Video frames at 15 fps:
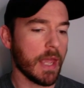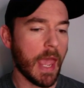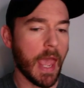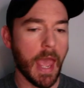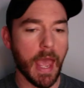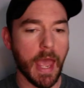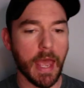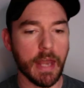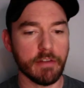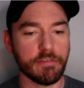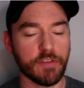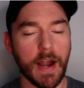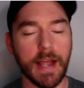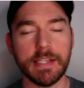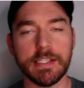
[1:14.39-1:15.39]
And
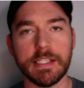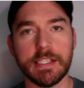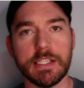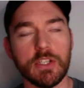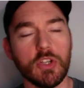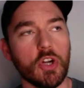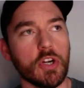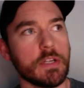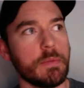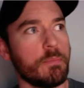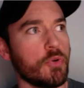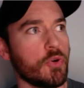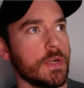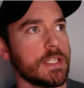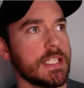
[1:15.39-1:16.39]
Francis has looked
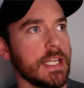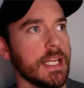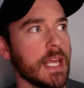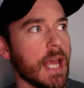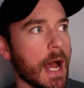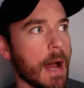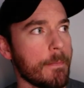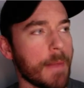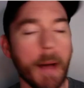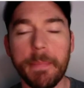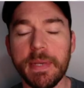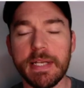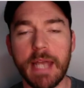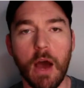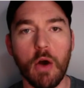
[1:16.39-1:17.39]
pretty up
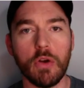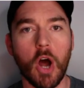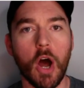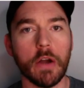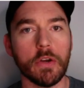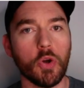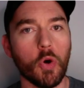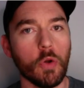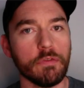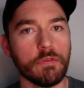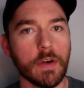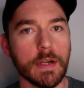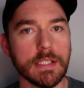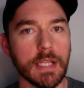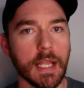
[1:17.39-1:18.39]
and down, hot and cold
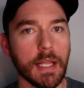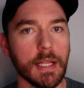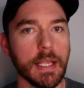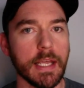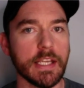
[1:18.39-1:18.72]
for us lately.